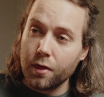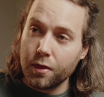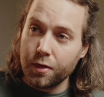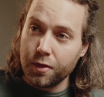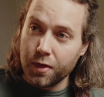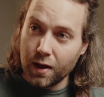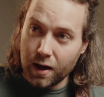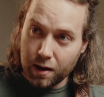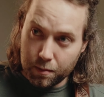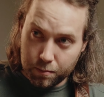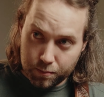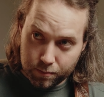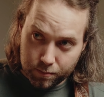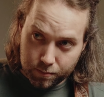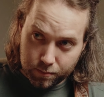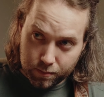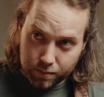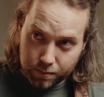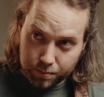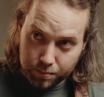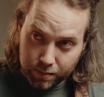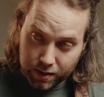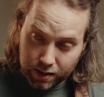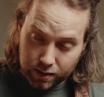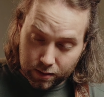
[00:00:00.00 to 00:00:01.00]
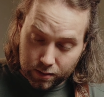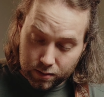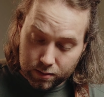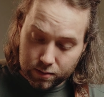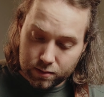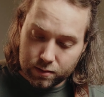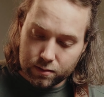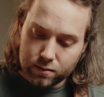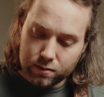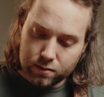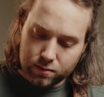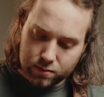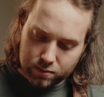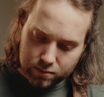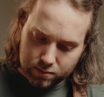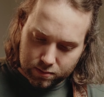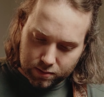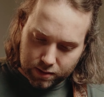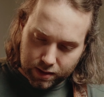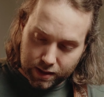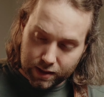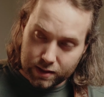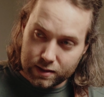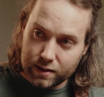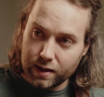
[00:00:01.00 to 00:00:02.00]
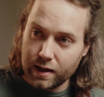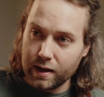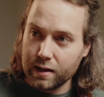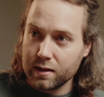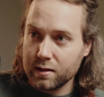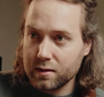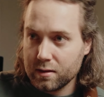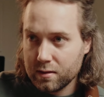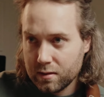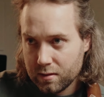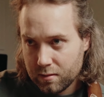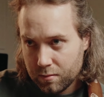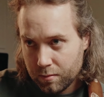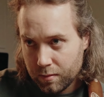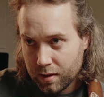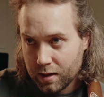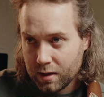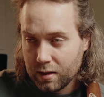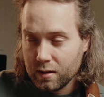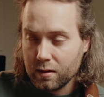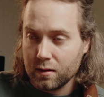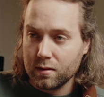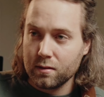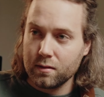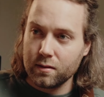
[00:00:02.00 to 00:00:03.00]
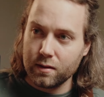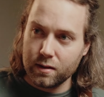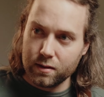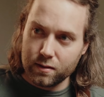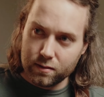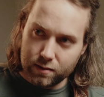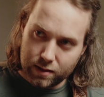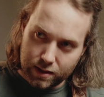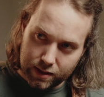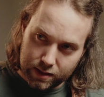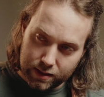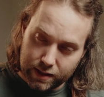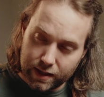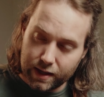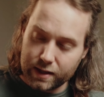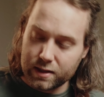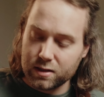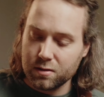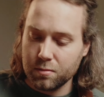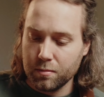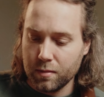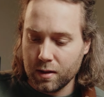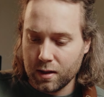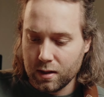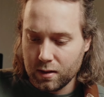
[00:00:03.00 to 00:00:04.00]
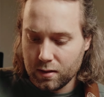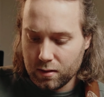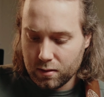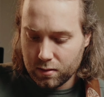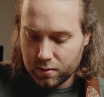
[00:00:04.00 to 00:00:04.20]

Thumb, middle, index, middle, index, middle.